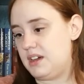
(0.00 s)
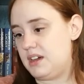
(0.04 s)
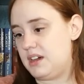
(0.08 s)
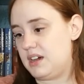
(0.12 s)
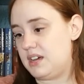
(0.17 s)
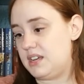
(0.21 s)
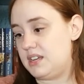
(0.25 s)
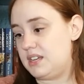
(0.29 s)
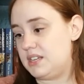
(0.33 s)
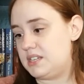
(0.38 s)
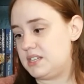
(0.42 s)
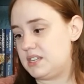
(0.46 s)

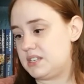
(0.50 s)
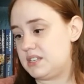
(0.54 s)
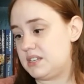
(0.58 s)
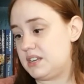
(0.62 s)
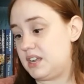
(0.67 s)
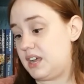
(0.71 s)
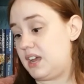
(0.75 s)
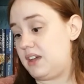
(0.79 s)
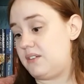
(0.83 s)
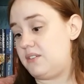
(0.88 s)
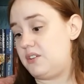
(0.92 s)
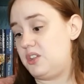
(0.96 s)
It doesn't
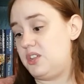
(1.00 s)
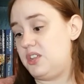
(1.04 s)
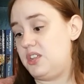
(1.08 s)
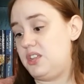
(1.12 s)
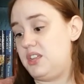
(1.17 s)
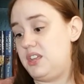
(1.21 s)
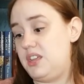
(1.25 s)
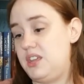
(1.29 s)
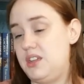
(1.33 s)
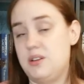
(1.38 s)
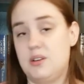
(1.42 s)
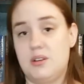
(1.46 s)
have a
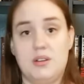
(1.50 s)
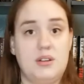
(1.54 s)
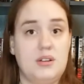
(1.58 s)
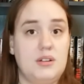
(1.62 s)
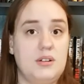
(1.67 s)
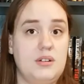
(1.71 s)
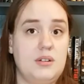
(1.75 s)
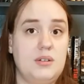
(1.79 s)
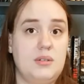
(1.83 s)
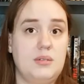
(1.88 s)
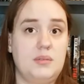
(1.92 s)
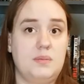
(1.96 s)
year,
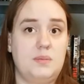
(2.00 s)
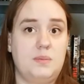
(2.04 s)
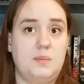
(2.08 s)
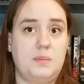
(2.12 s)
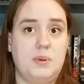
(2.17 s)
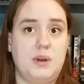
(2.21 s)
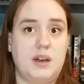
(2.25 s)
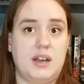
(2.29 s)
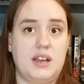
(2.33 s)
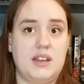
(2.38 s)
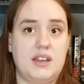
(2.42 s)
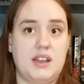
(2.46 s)

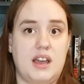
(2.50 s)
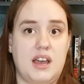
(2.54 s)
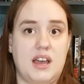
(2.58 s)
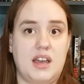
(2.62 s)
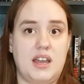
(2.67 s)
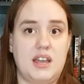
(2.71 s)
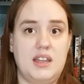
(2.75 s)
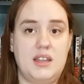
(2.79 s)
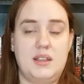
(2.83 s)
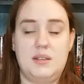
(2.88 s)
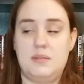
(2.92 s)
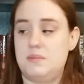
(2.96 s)
but
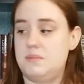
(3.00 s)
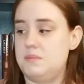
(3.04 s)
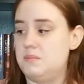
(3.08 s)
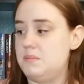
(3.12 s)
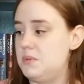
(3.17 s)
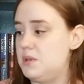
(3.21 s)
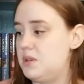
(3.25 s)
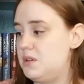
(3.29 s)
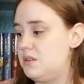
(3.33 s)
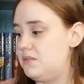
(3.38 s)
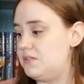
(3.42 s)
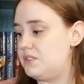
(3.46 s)
I
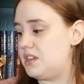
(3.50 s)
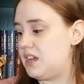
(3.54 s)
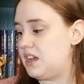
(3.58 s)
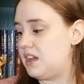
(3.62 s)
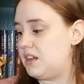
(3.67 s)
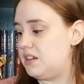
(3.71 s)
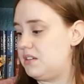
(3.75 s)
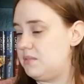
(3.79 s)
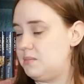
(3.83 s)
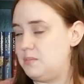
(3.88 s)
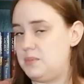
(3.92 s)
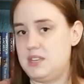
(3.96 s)
moved
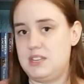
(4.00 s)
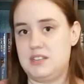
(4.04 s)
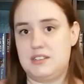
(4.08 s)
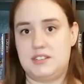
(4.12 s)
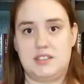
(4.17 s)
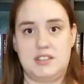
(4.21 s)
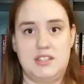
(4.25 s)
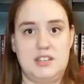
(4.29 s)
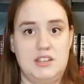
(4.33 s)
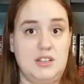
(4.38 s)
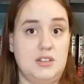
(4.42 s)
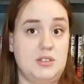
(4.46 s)
out of
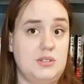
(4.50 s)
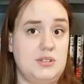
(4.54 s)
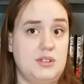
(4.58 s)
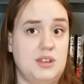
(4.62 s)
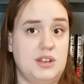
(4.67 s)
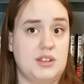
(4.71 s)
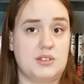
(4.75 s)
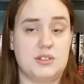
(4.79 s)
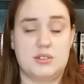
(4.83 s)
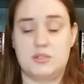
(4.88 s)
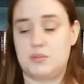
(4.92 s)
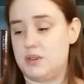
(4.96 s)
BC in
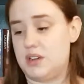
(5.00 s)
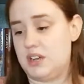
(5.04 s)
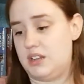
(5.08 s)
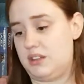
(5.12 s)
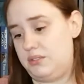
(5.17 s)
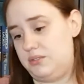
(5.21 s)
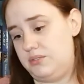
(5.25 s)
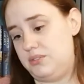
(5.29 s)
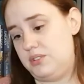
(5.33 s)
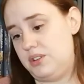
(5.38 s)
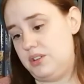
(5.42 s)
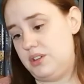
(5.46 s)

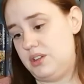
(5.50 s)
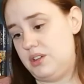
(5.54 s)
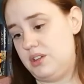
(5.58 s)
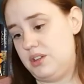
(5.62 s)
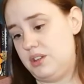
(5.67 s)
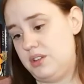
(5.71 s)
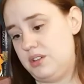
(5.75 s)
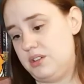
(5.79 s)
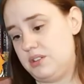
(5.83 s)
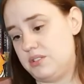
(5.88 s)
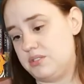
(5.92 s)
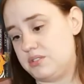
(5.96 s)
2012.
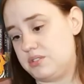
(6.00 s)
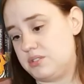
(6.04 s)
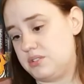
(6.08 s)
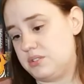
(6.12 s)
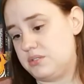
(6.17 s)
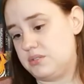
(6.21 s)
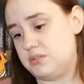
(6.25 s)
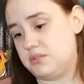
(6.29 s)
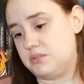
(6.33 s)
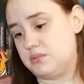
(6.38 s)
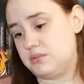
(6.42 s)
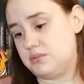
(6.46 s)

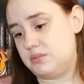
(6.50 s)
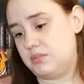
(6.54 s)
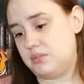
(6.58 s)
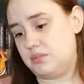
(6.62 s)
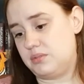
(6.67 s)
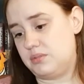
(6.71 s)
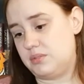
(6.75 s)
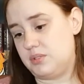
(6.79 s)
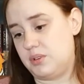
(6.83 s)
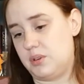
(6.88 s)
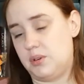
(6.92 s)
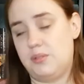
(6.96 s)
So
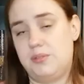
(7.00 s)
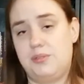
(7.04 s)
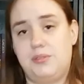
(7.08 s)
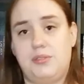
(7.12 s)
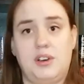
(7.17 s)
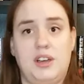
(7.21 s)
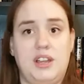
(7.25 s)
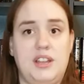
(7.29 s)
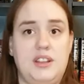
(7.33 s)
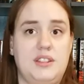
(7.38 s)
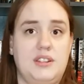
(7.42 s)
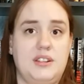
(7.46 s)
go
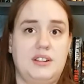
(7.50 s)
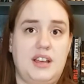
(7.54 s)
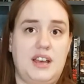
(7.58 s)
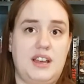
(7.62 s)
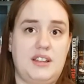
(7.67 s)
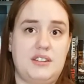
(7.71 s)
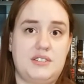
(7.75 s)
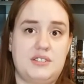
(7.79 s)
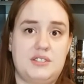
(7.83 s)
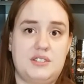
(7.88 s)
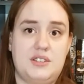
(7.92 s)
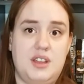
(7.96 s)
find the
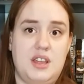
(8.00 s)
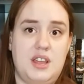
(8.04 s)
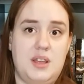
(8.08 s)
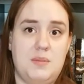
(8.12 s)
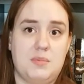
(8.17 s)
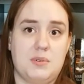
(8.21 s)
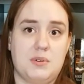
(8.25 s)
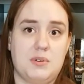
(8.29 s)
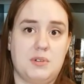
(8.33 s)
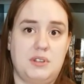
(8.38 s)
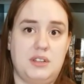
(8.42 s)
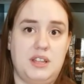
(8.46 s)
last
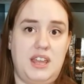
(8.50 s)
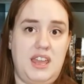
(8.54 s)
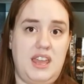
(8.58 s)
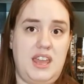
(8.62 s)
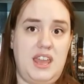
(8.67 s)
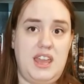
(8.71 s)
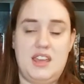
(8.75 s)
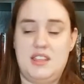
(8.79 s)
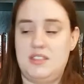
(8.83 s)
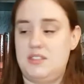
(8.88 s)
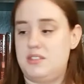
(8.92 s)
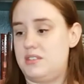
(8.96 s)
April
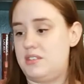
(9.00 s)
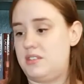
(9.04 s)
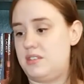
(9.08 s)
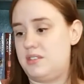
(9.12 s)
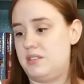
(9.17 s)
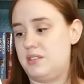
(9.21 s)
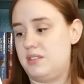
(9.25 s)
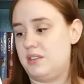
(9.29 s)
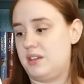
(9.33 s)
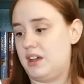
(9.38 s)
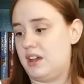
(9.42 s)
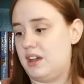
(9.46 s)
8th,
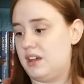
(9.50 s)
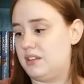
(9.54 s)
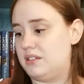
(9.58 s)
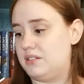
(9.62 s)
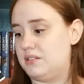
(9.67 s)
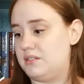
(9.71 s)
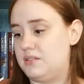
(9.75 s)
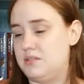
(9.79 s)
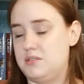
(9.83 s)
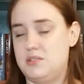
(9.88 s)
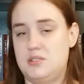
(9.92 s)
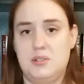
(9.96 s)

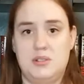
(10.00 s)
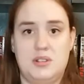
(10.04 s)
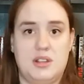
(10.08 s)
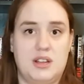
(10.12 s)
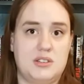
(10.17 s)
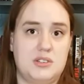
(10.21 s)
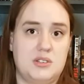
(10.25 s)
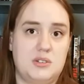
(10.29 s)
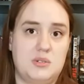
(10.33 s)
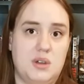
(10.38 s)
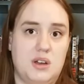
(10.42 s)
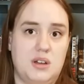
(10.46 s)

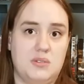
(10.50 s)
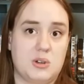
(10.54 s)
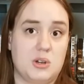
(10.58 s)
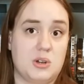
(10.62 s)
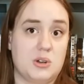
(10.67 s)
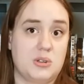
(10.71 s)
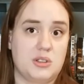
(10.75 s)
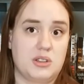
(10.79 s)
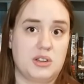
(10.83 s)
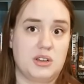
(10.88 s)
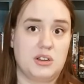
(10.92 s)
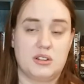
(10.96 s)
2012
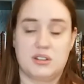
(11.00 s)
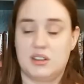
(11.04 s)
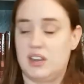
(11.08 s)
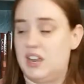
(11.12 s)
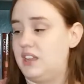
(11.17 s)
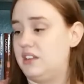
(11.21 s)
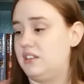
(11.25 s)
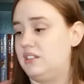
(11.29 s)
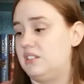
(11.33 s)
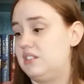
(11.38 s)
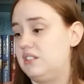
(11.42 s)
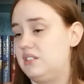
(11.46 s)
or earlier,
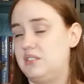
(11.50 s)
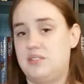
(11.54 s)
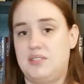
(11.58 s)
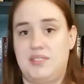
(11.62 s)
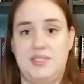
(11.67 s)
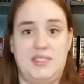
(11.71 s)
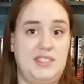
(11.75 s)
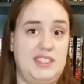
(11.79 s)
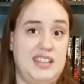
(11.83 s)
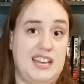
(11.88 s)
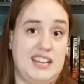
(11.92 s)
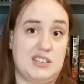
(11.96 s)
and
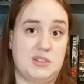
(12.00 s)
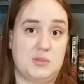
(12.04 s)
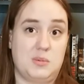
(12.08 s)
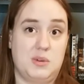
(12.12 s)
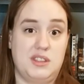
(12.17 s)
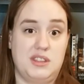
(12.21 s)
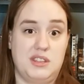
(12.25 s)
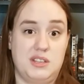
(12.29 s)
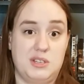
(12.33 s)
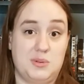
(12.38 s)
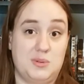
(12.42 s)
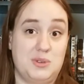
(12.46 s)
that's
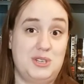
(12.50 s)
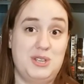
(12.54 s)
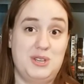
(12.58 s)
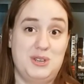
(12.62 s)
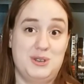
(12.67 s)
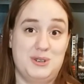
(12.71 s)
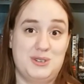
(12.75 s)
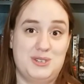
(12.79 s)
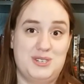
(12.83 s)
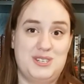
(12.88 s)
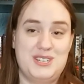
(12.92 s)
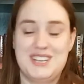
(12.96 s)
when this was
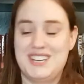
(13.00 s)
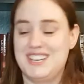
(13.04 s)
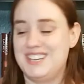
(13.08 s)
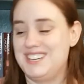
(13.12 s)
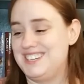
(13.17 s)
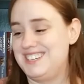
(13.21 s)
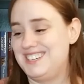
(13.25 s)
used.